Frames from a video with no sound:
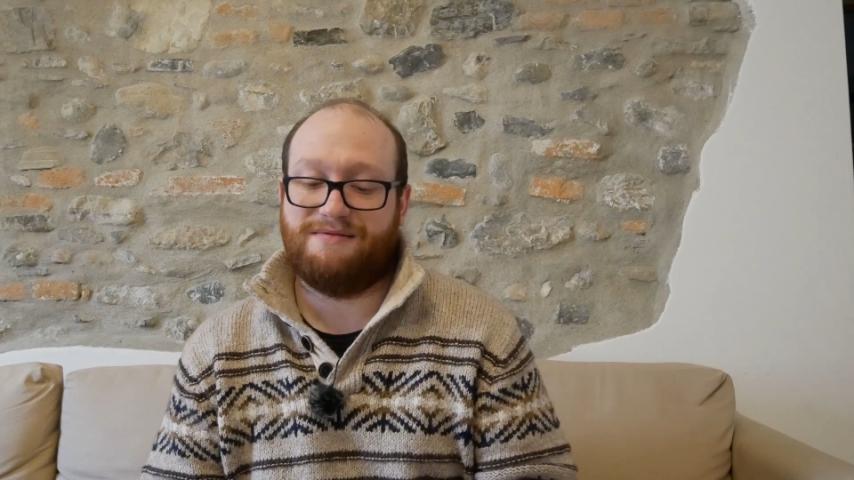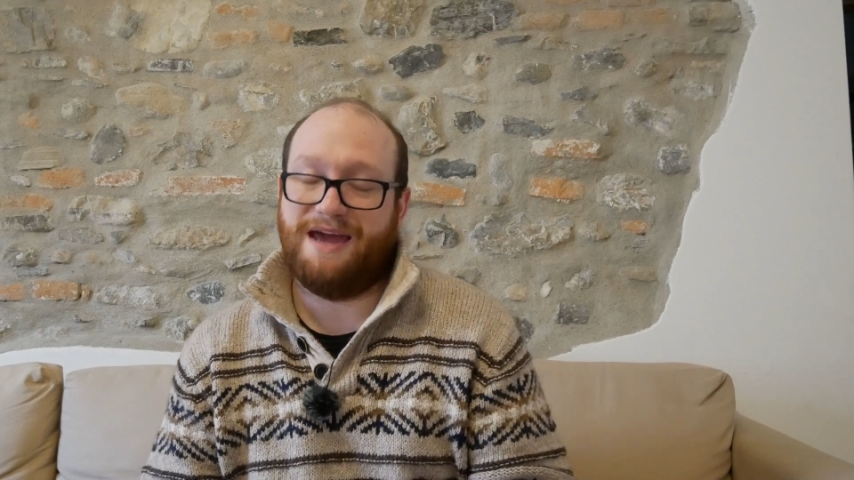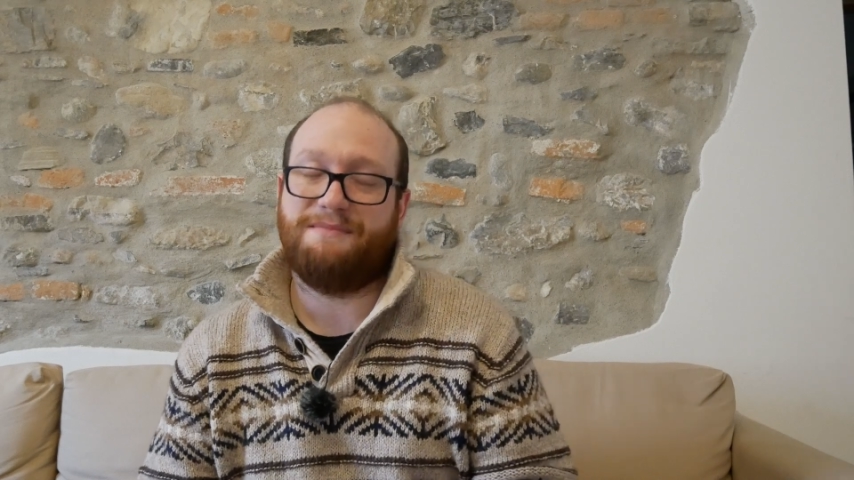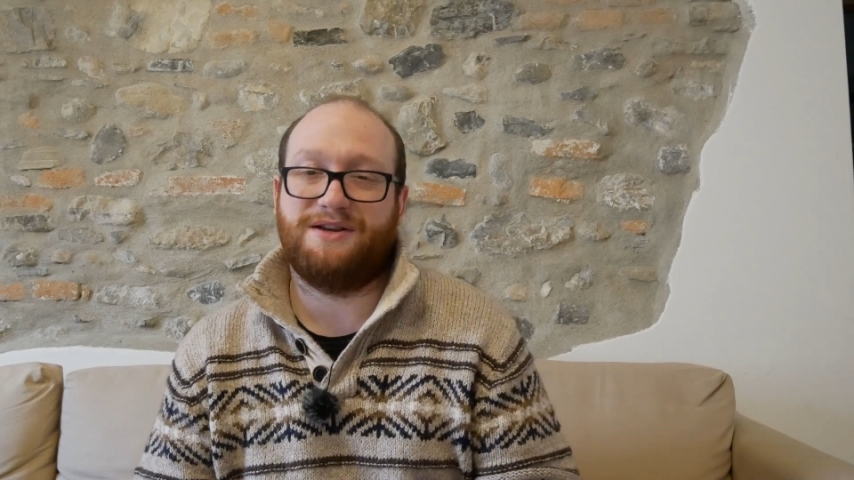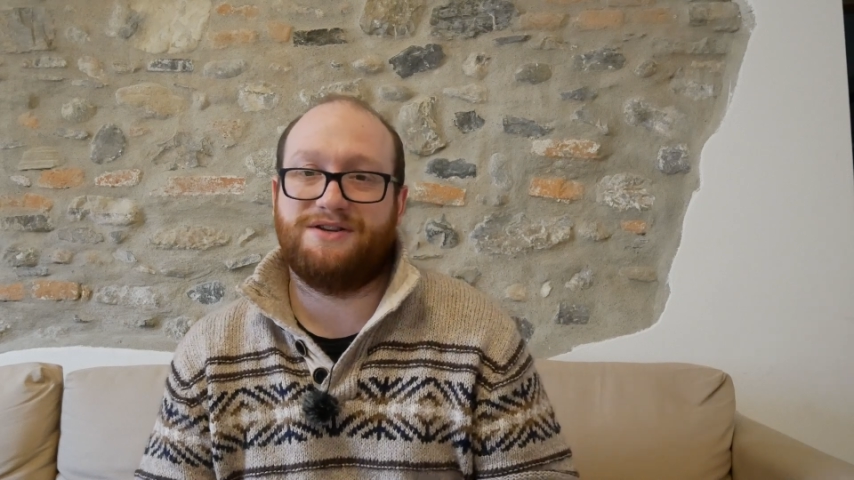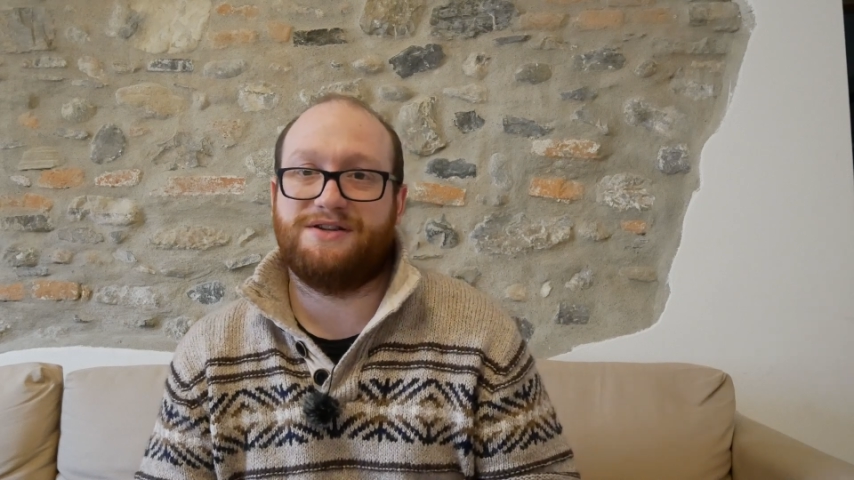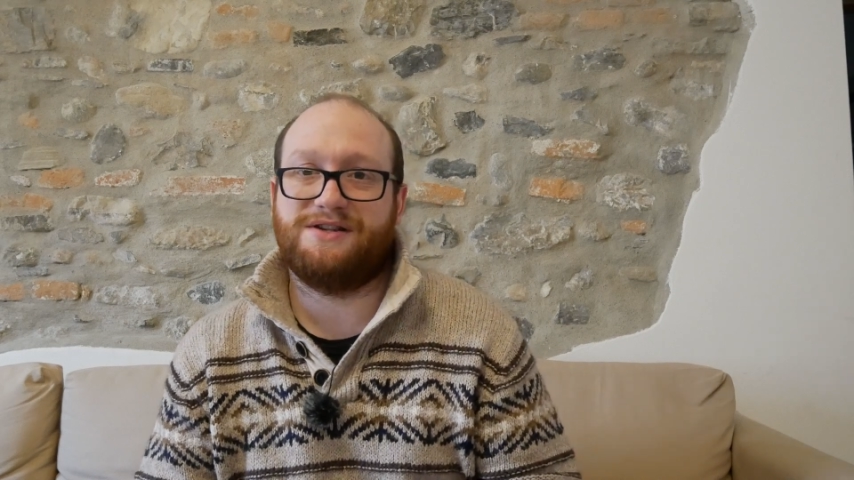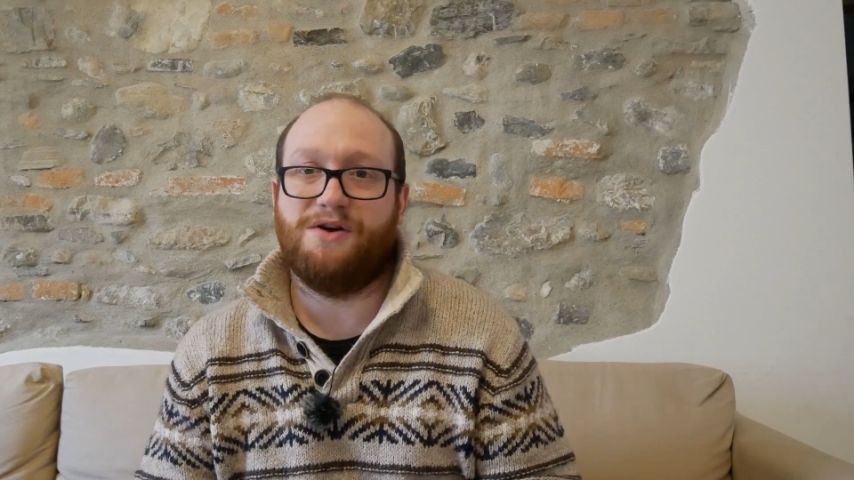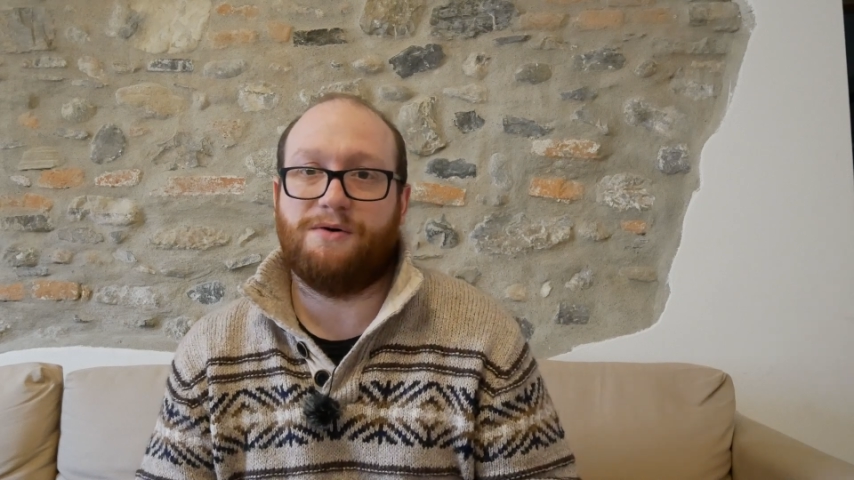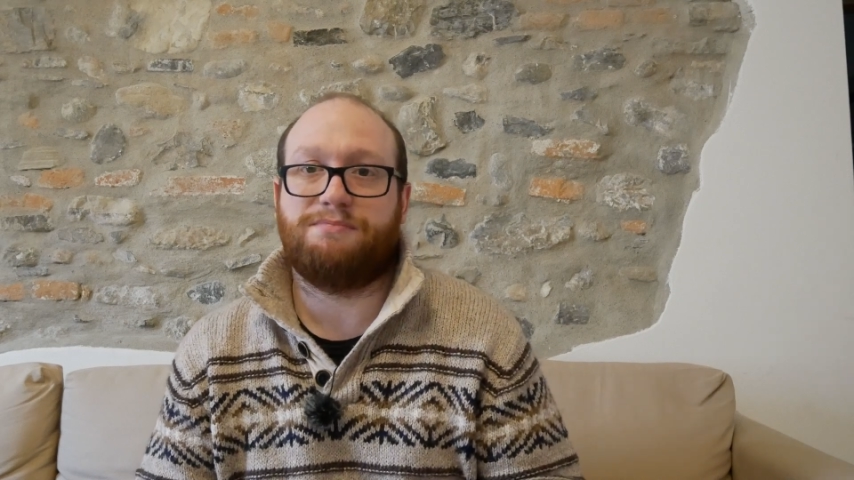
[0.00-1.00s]
the image
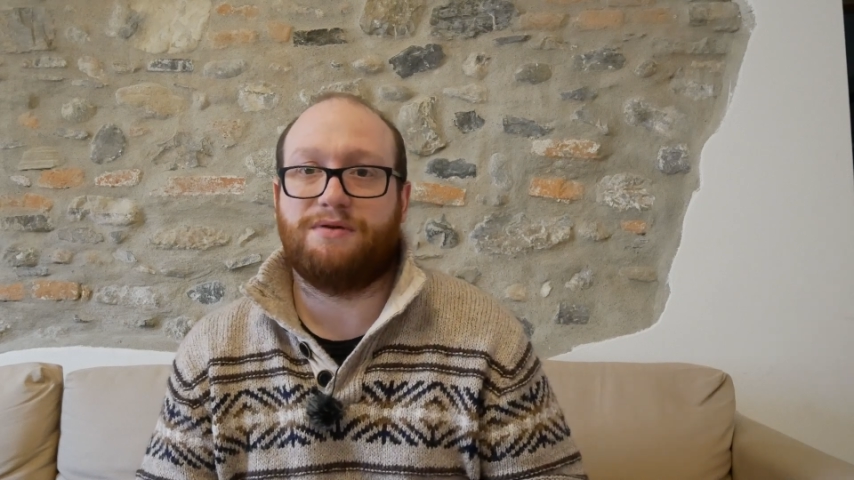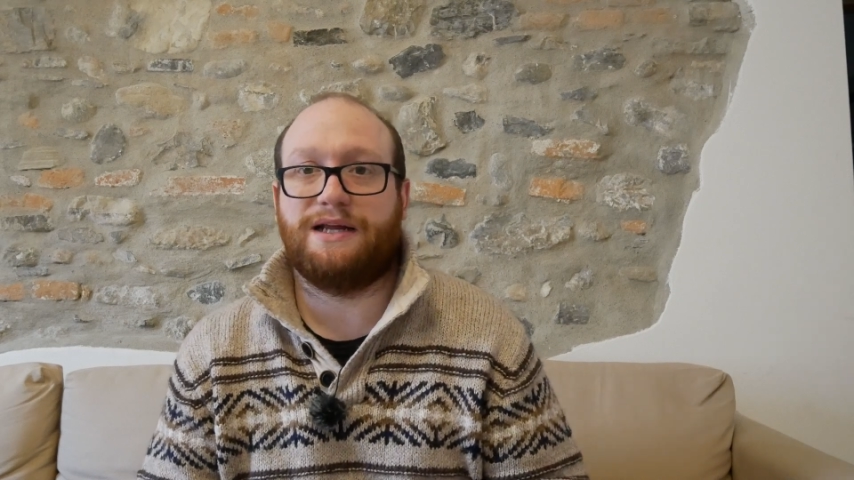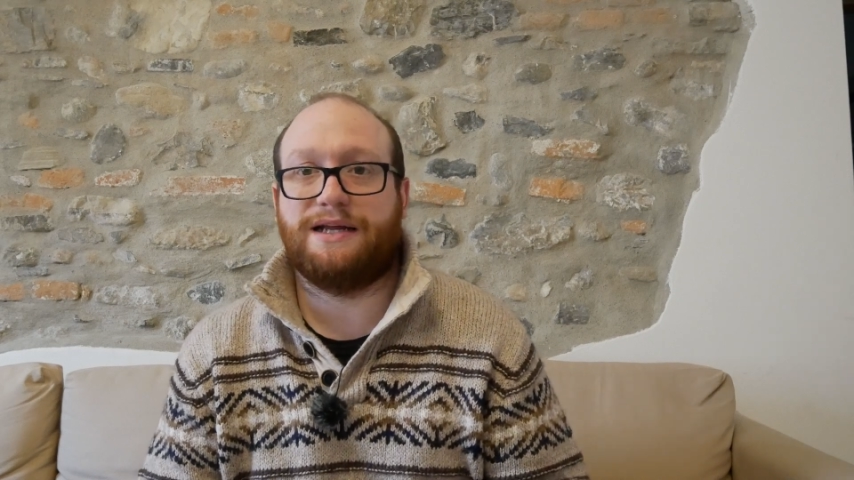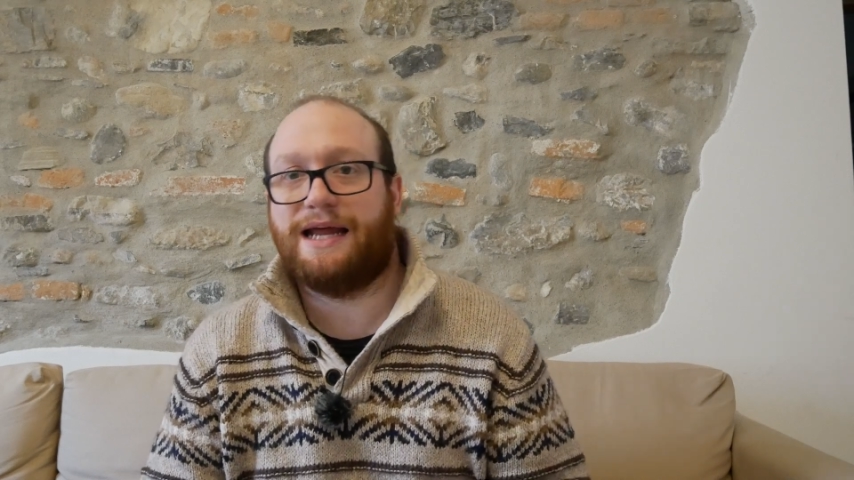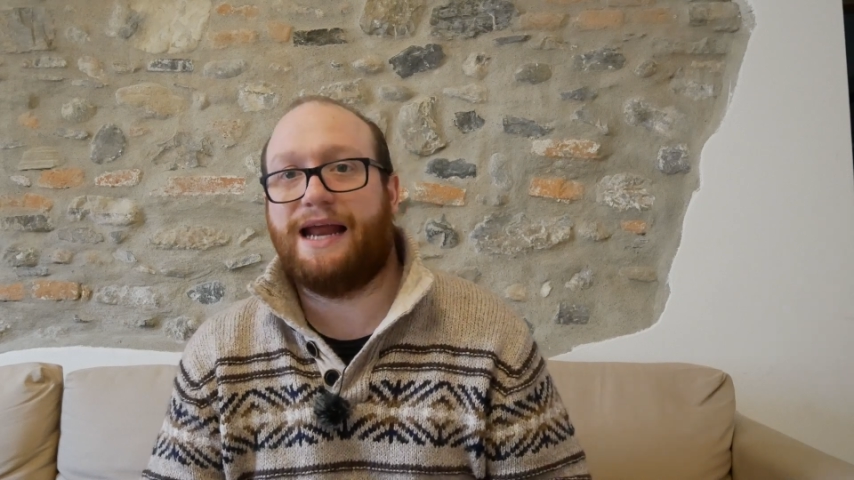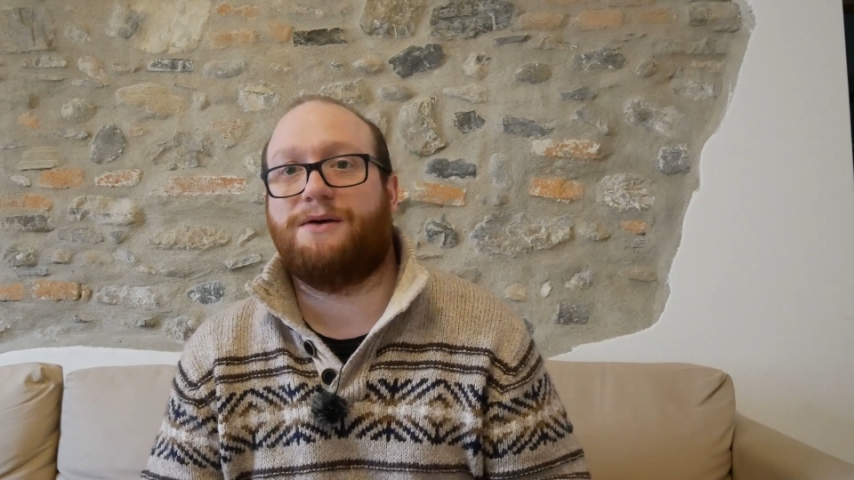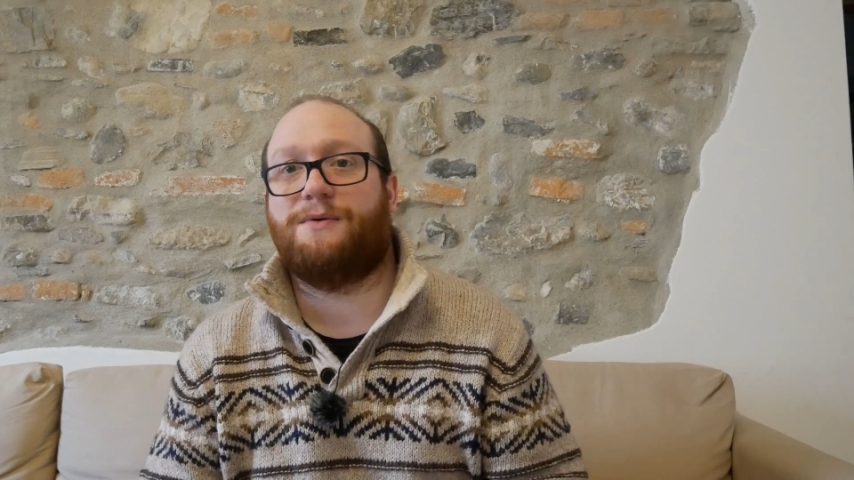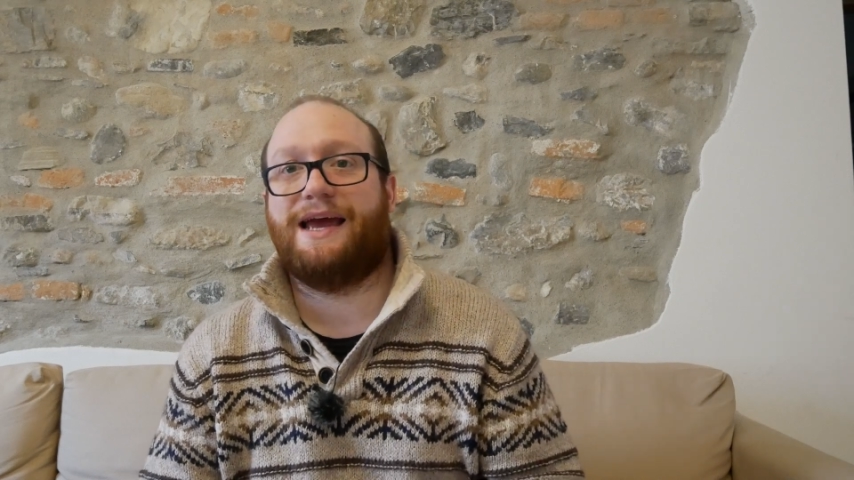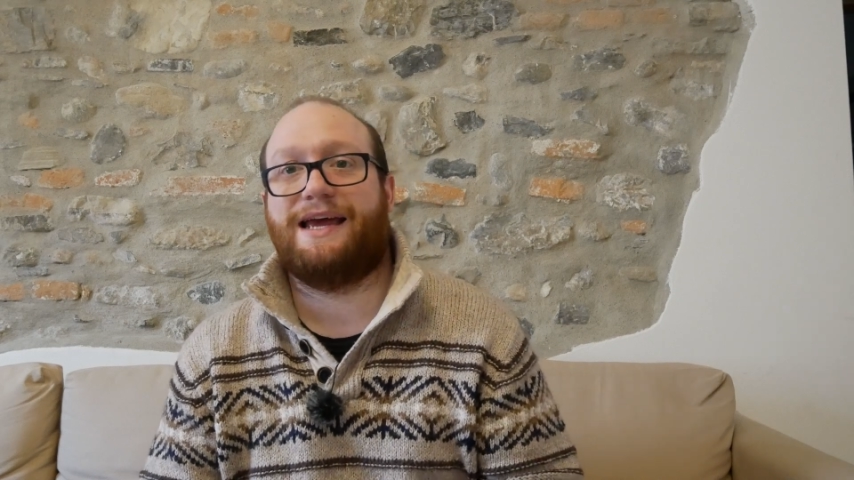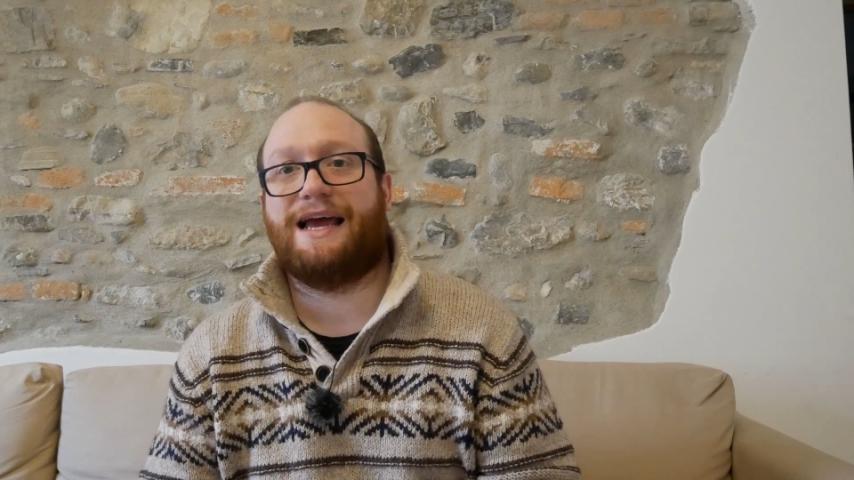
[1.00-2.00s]
is not brilliant
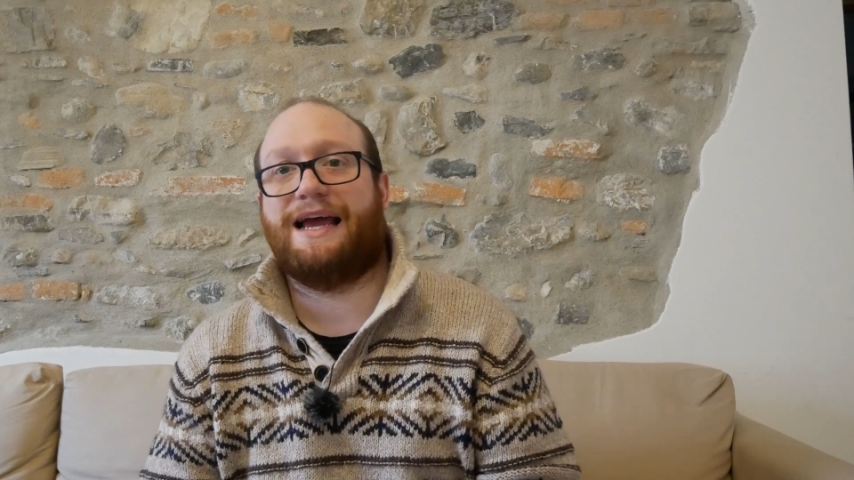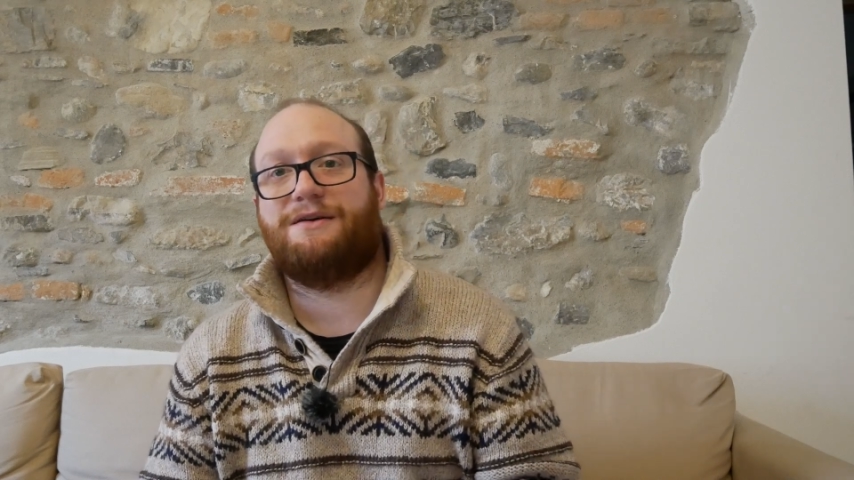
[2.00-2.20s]
anyway,